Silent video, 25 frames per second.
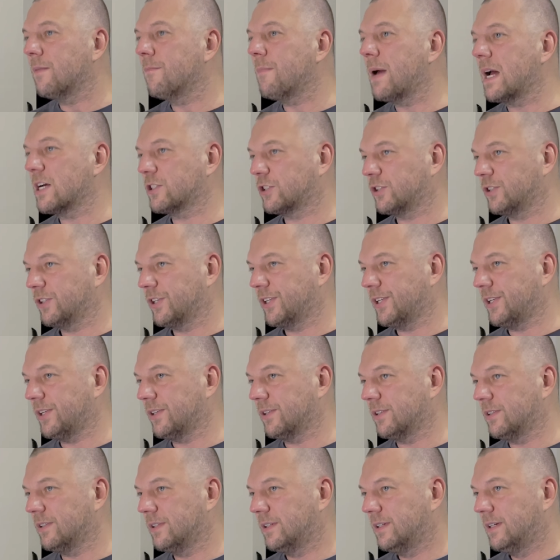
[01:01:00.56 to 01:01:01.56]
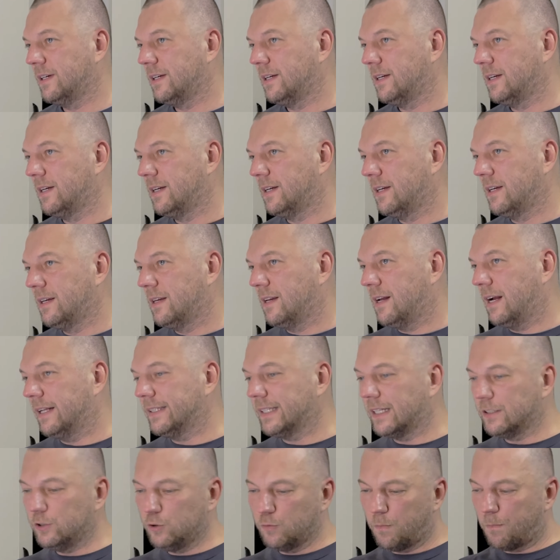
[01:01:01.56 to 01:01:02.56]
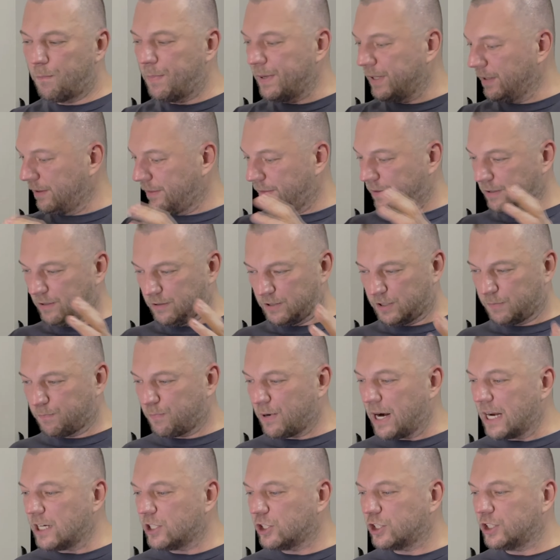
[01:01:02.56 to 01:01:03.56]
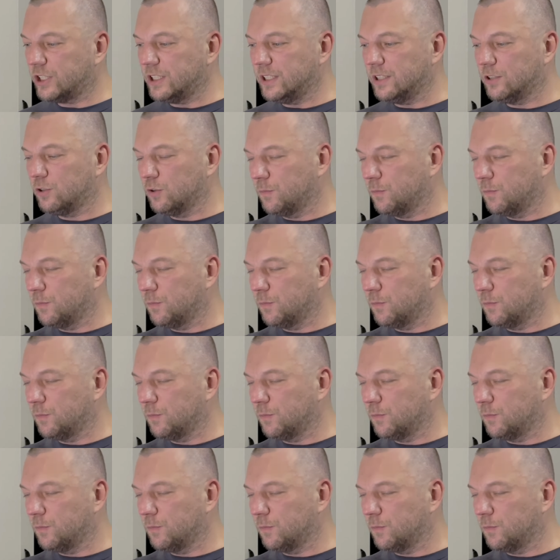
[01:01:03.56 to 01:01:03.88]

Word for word: measure here. And then you build the spreadsheets,